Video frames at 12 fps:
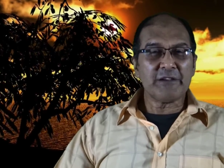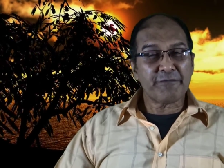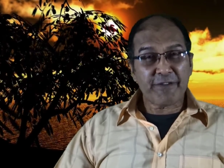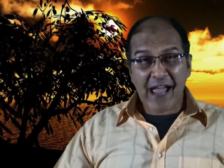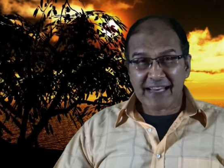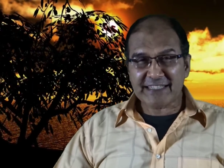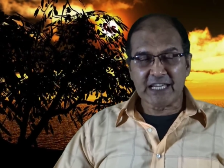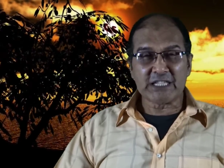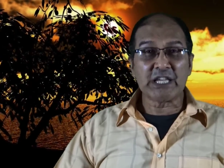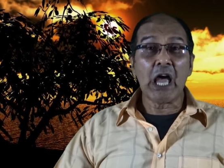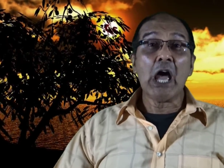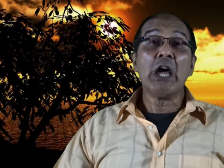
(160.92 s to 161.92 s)
fact
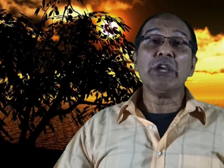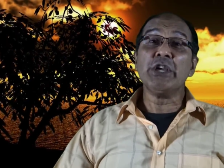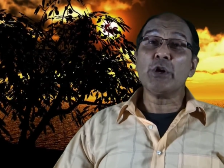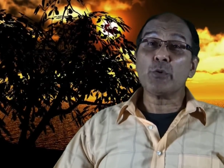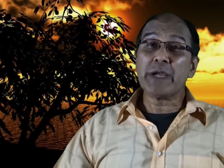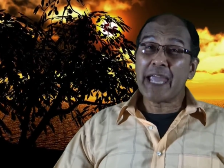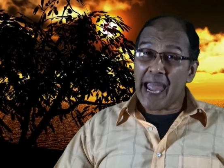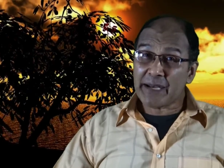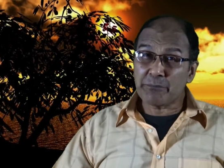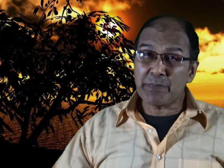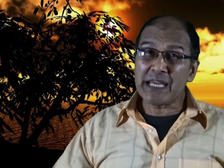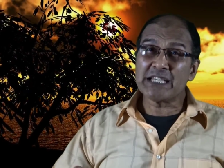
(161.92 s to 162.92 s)
is, you
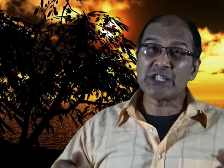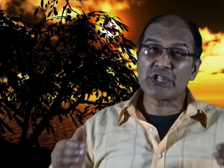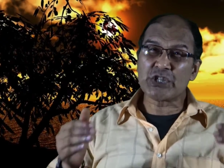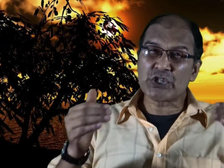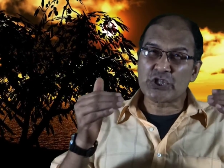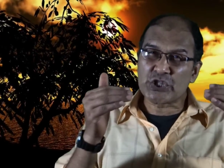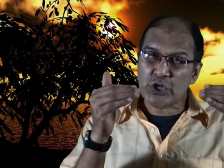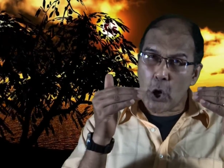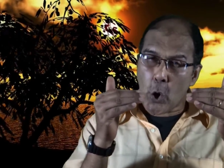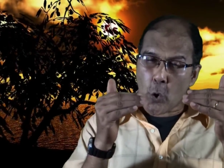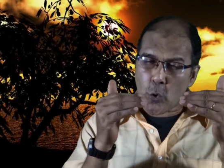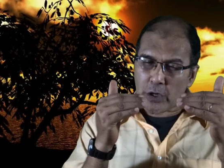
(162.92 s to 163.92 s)
can be
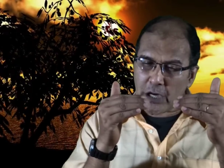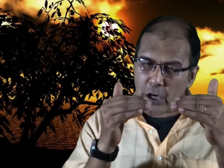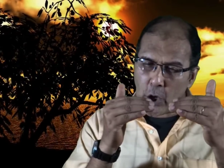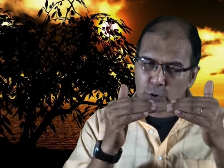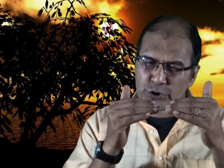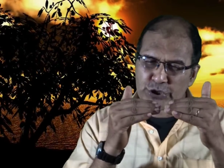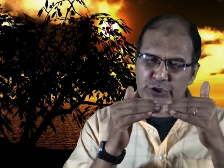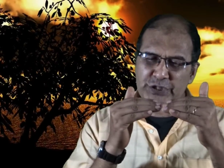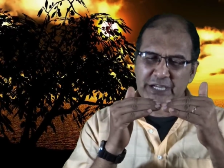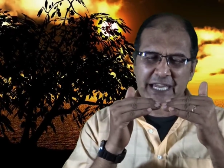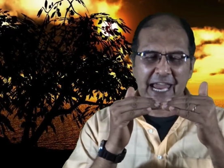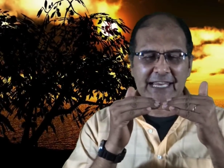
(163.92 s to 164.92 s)
so close to the
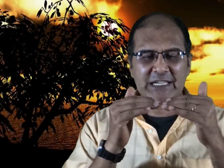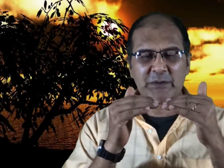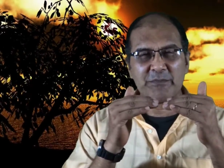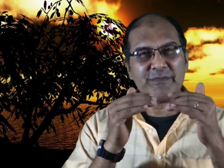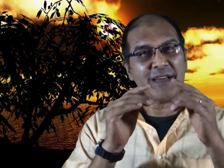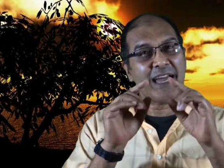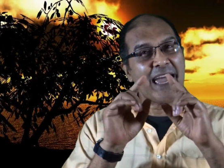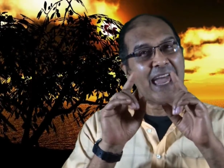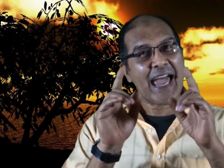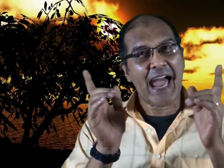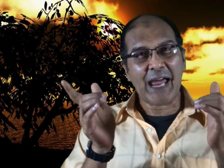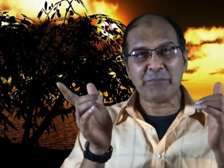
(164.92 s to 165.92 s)
kingdom
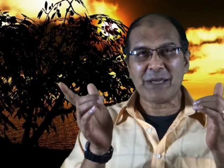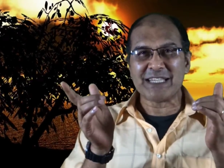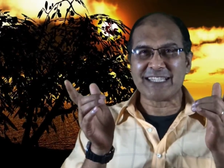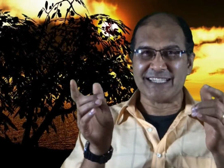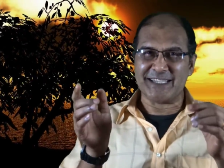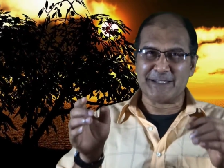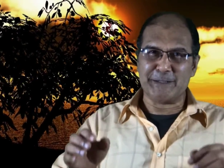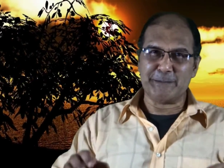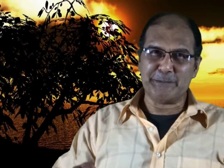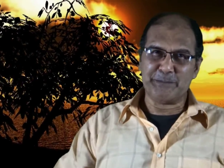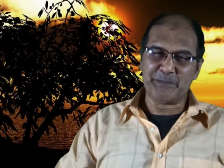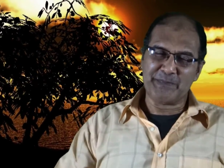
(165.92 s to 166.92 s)
and miss it.
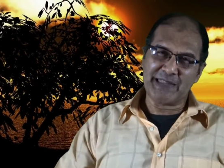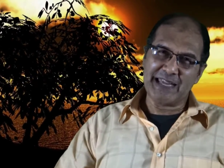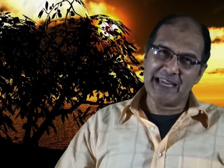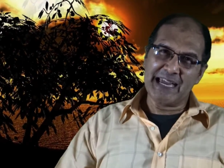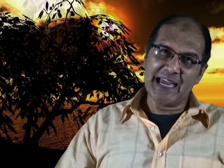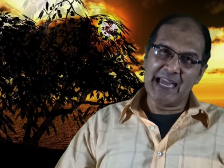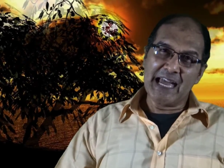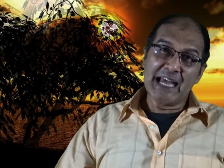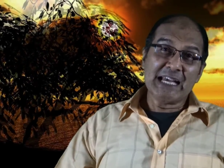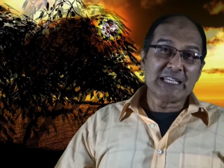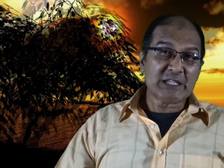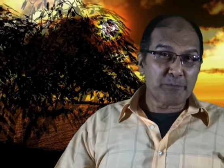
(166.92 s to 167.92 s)

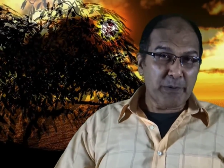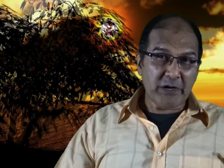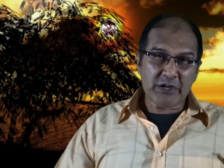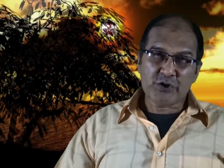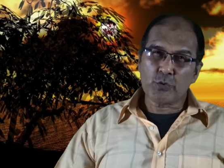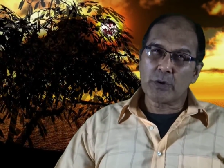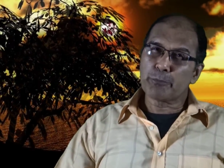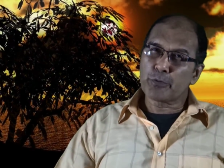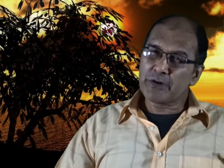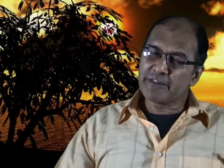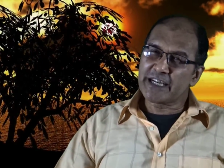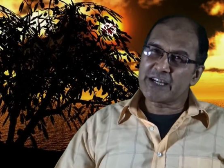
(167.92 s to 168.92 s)
Spiritual
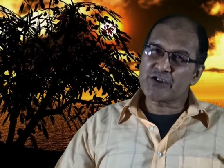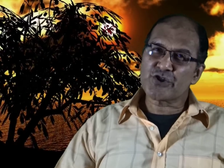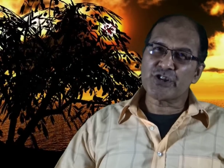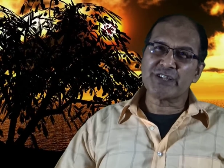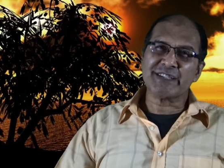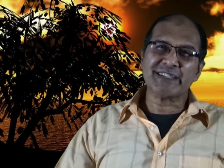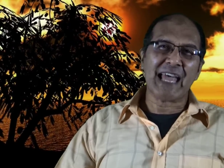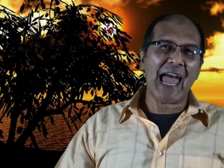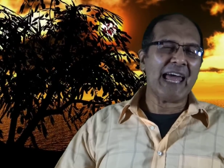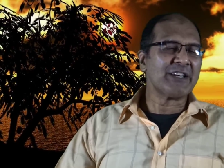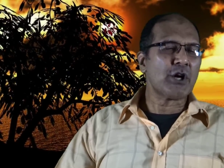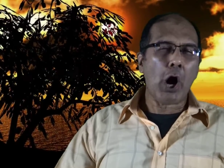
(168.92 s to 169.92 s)
privileges
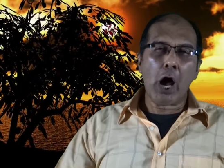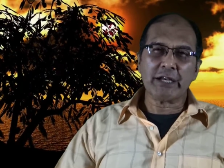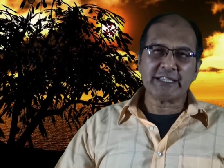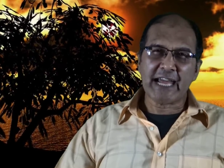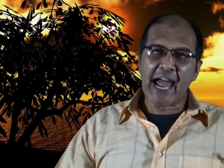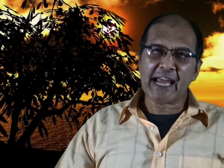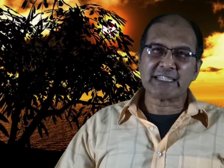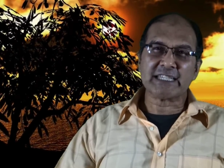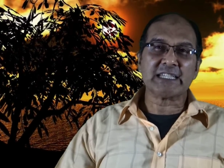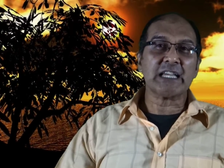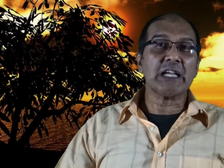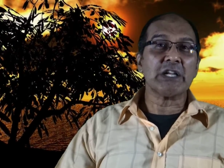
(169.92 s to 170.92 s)
and
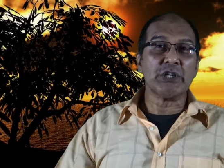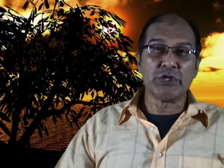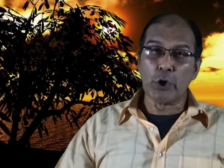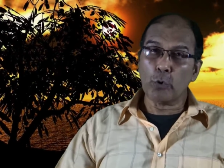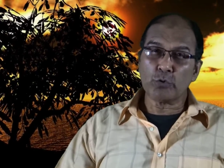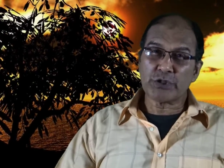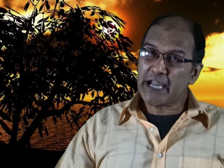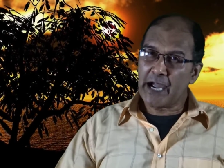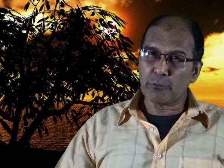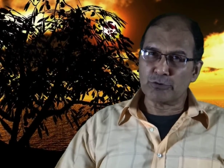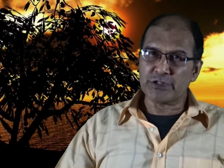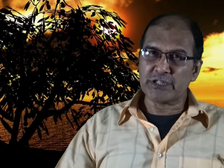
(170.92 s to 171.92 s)
contacts don't
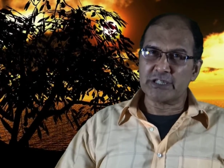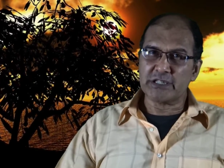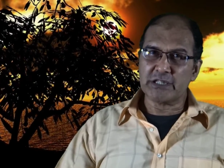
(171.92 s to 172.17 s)
count.